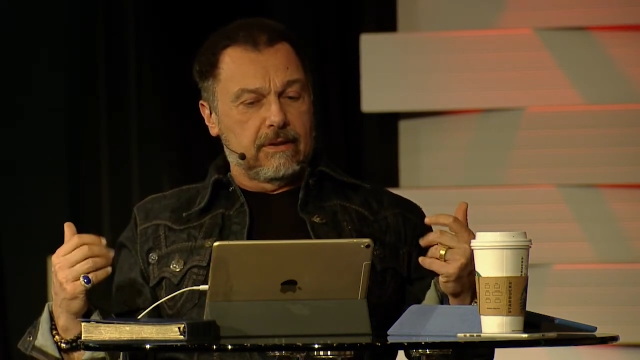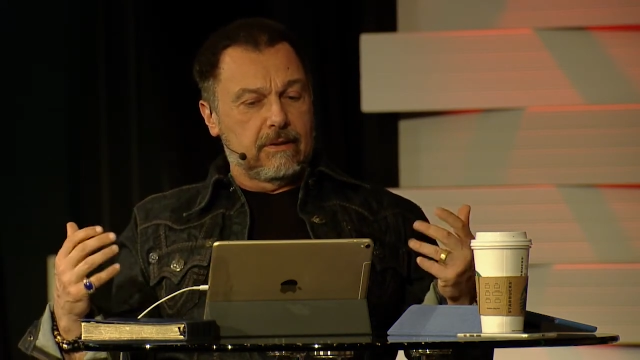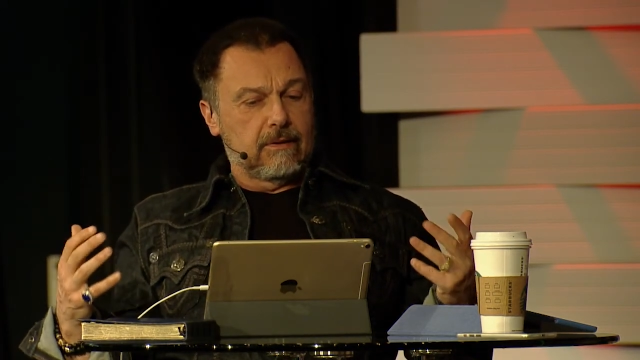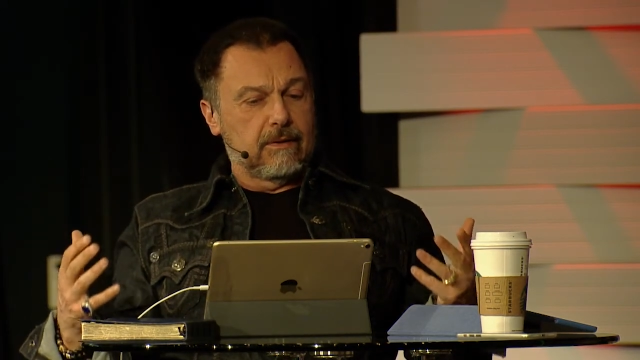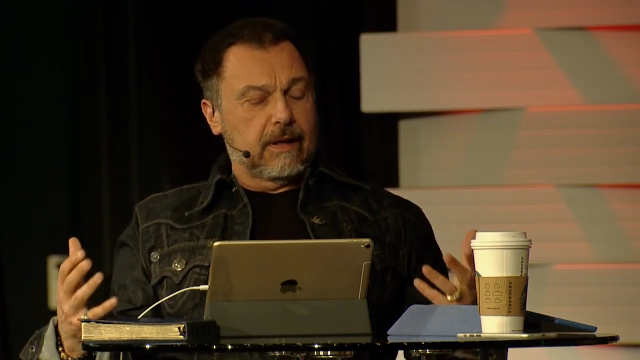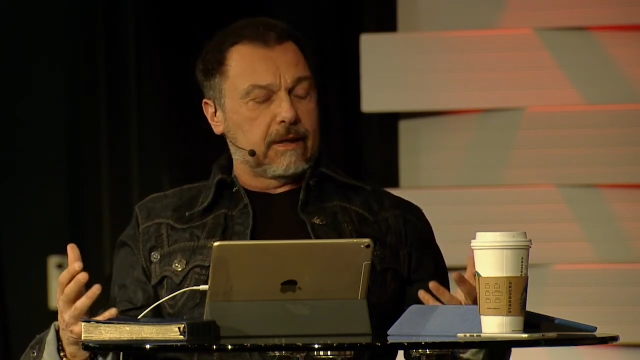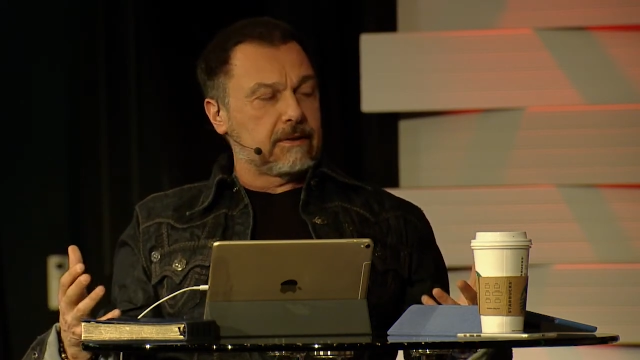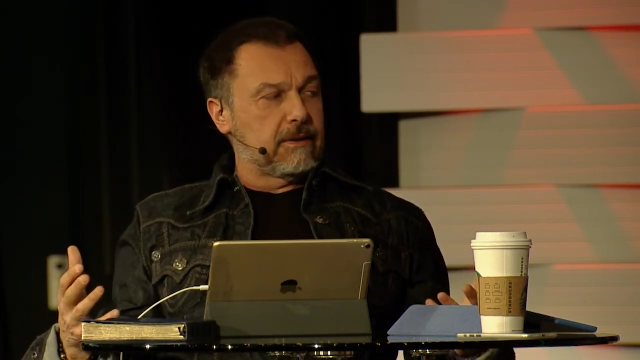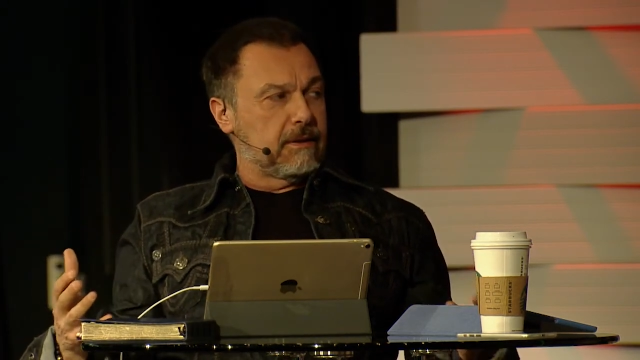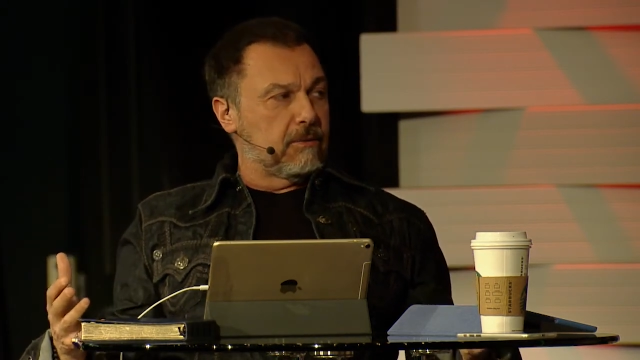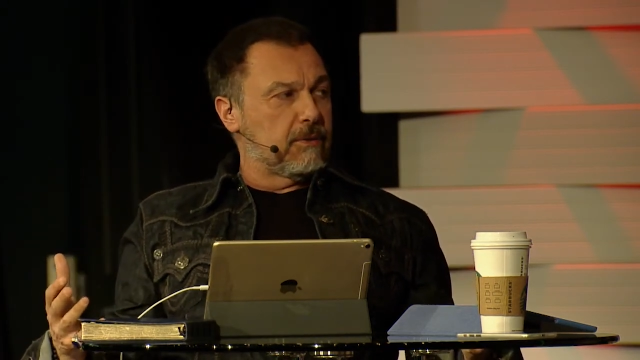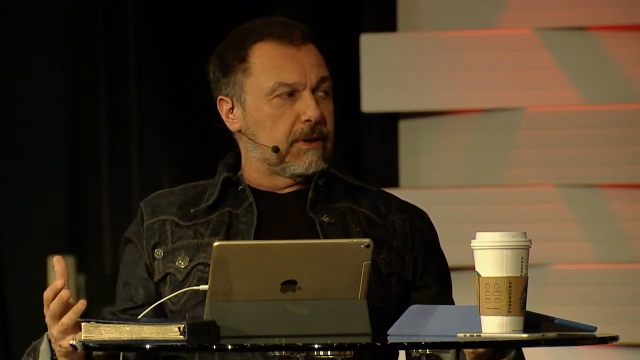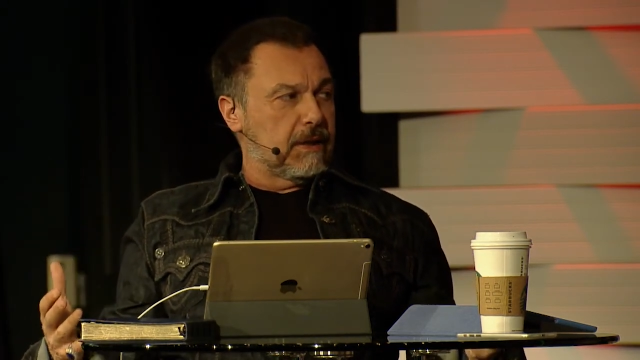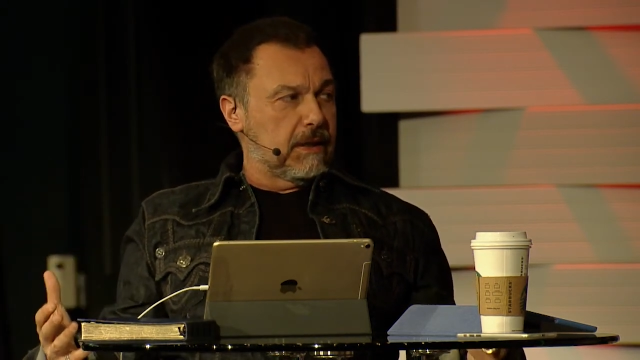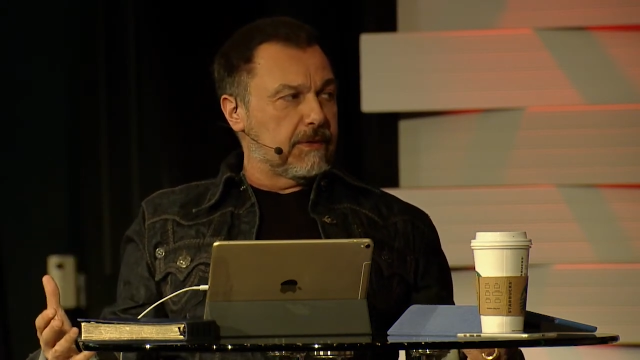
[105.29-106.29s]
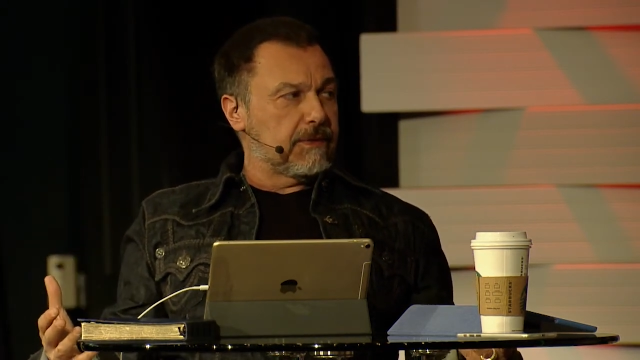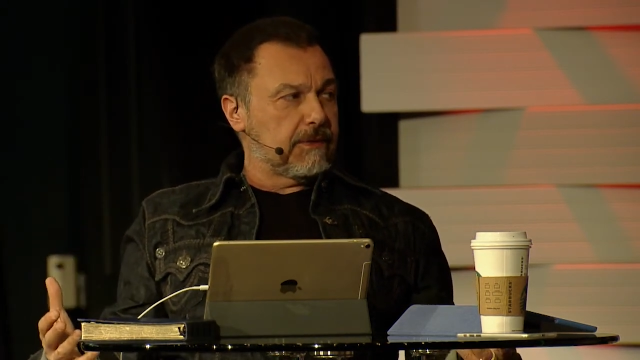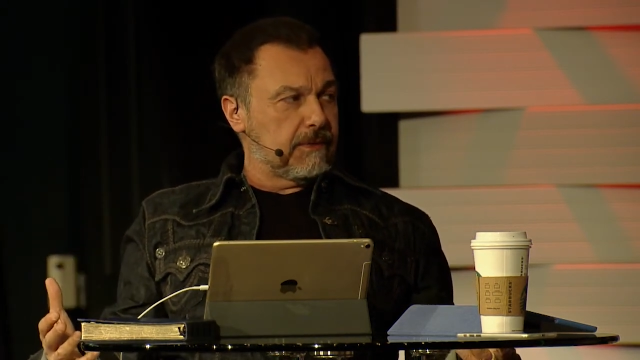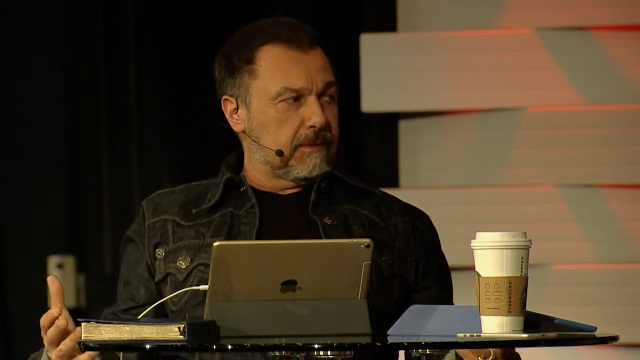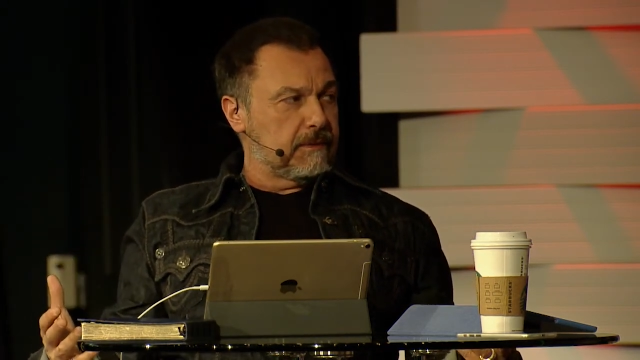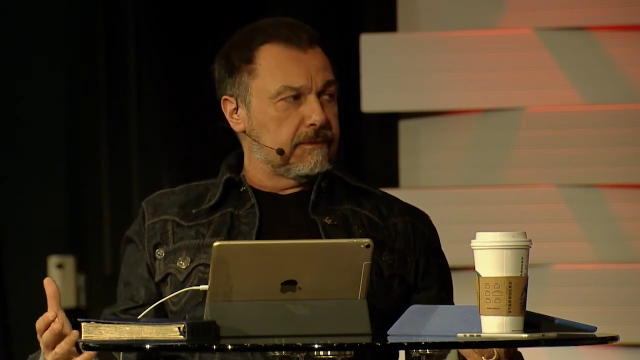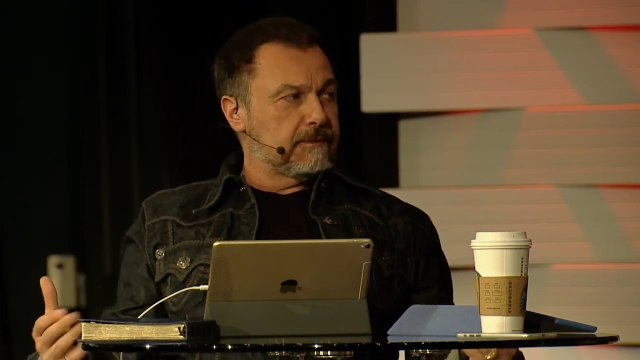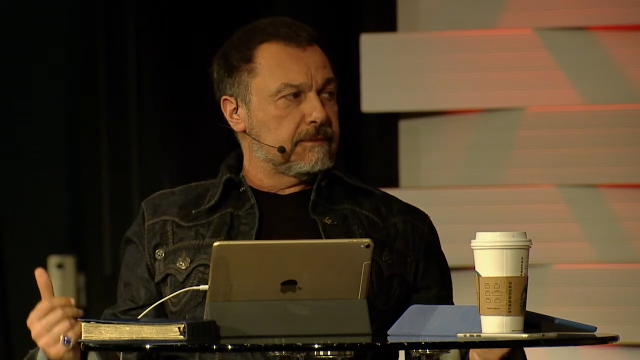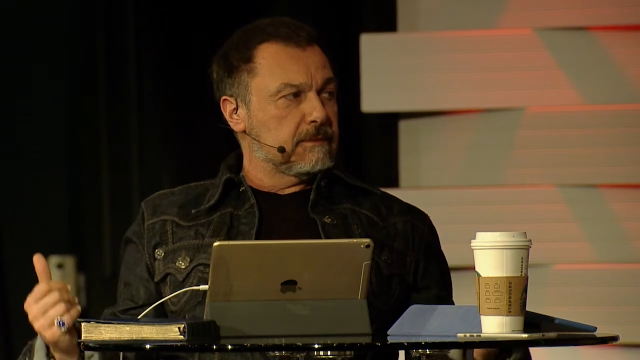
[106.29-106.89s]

interacting with us